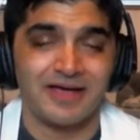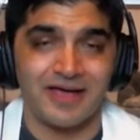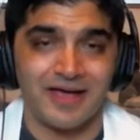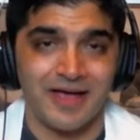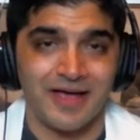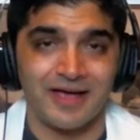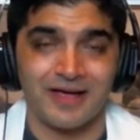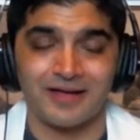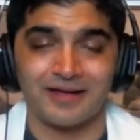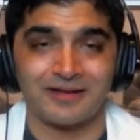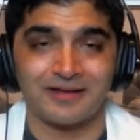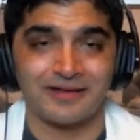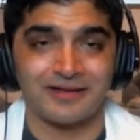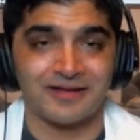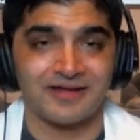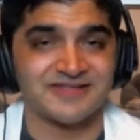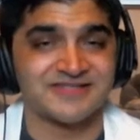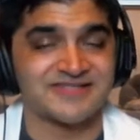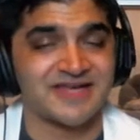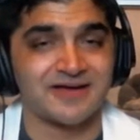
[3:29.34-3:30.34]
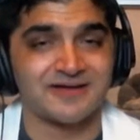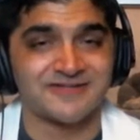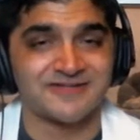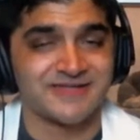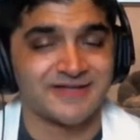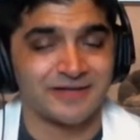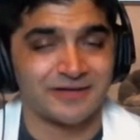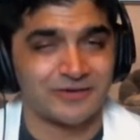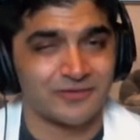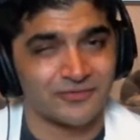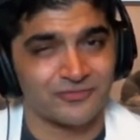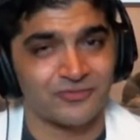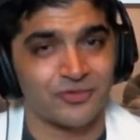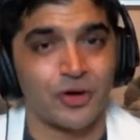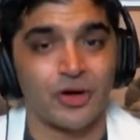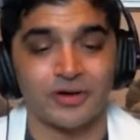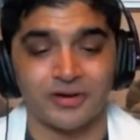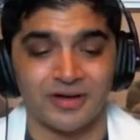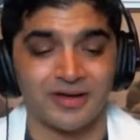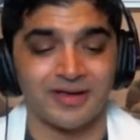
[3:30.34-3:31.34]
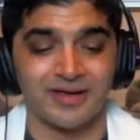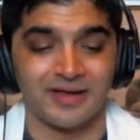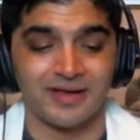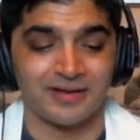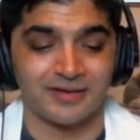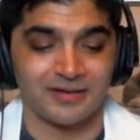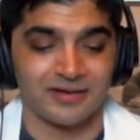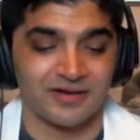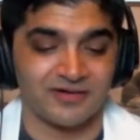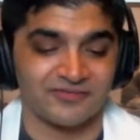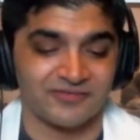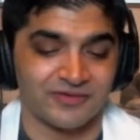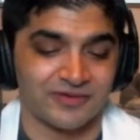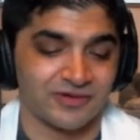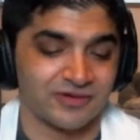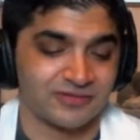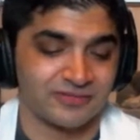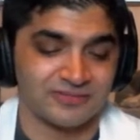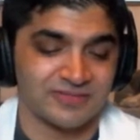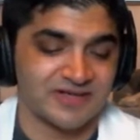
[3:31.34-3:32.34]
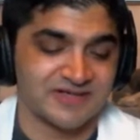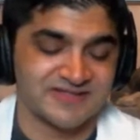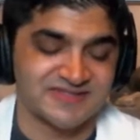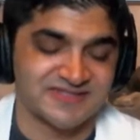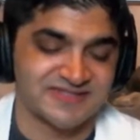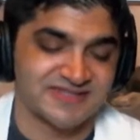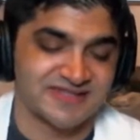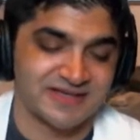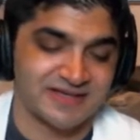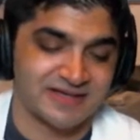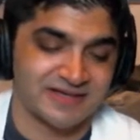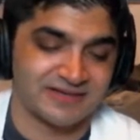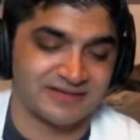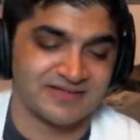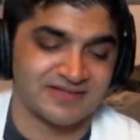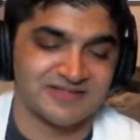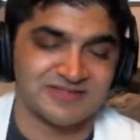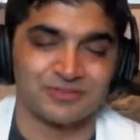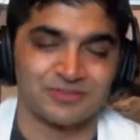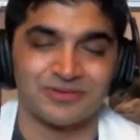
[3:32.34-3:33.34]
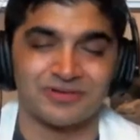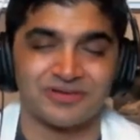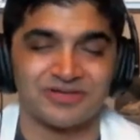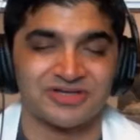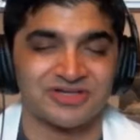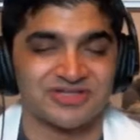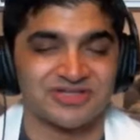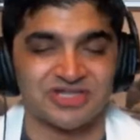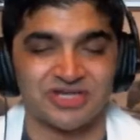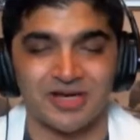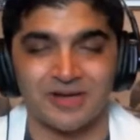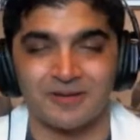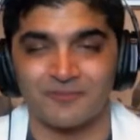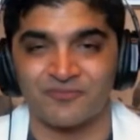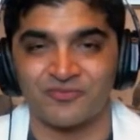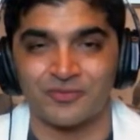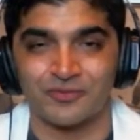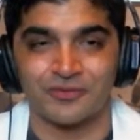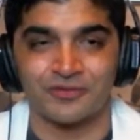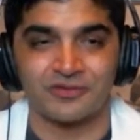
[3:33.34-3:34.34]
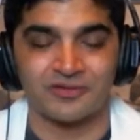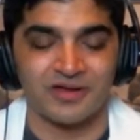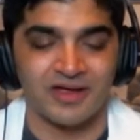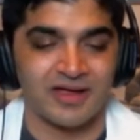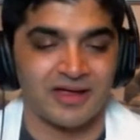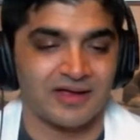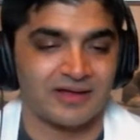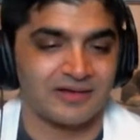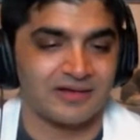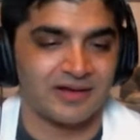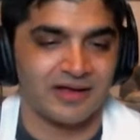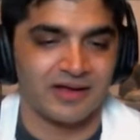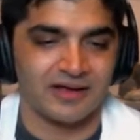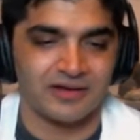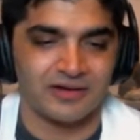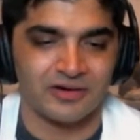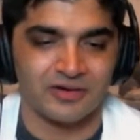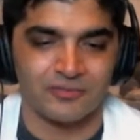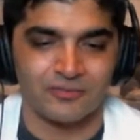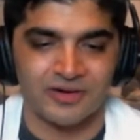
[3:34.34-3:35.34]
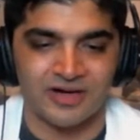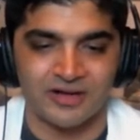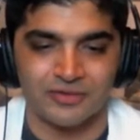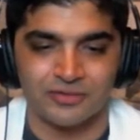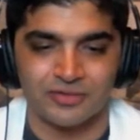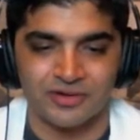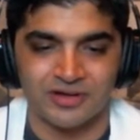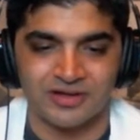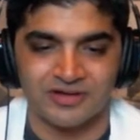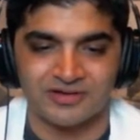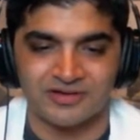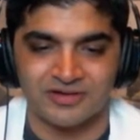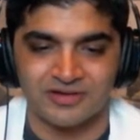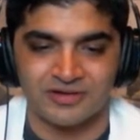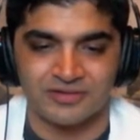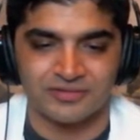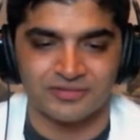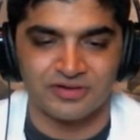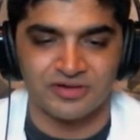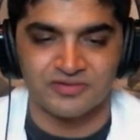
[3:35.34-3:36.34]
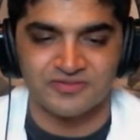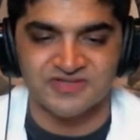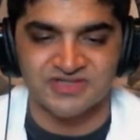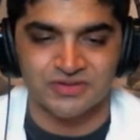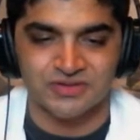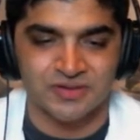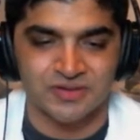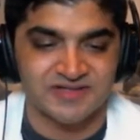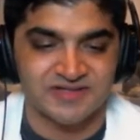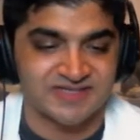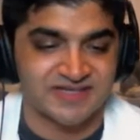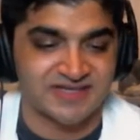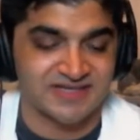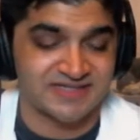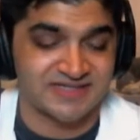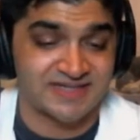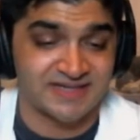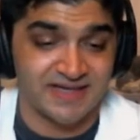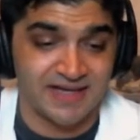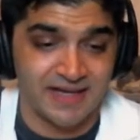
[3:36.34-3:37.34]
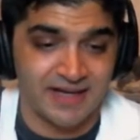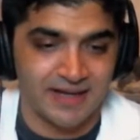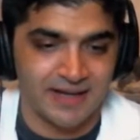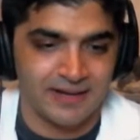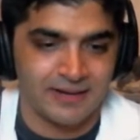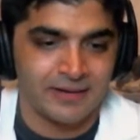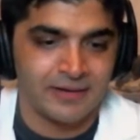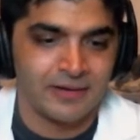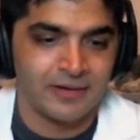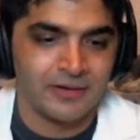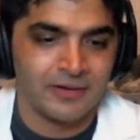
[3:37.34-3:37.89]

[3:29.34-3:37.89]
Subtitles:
And it sounds like you're wrong again, Governor. It's really just shameful. And, when I look at, news stories like today,